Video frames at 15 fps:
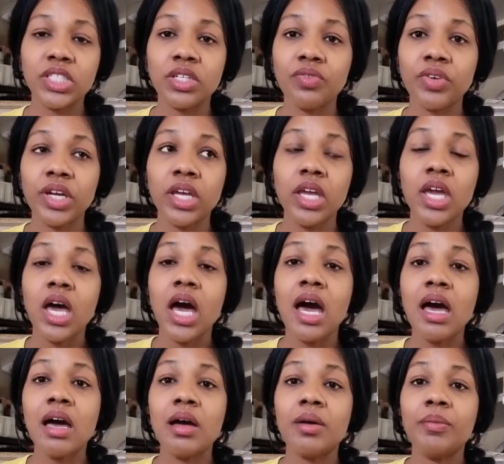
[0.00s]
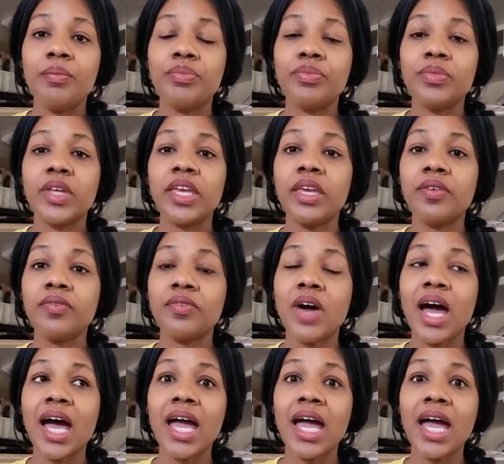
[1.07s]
is different um, if